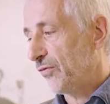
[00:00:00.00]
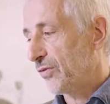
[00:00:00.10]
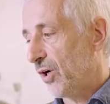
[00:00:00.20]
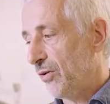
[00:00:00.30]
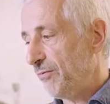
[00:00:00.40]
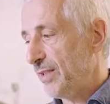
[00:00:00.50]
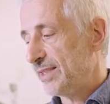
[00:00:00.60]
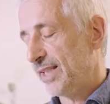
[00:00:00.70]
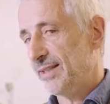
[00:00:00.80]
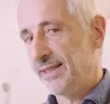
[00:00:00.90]

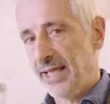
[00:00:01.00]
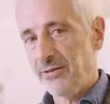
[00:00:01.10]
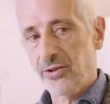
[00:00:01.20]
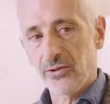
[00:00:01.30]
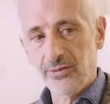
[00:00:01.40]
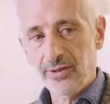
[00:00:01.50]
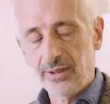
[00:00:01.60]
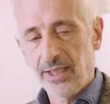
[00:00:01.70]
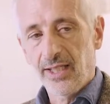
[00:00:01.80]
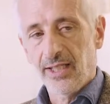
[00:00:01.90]
conflicts and
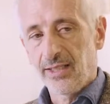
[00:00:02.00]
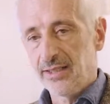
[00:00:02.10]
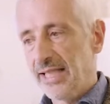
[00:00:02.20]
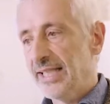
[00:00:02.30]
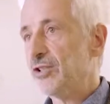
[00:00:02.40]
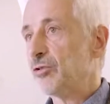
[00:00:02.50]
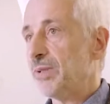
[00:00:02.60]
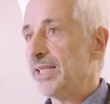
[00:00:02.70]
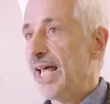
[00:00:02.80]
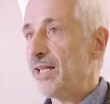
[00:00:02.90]
tensions that need to
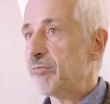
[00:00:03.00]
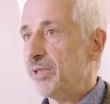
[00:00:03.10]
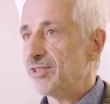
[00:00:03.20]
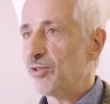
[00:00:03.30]
be dealt with.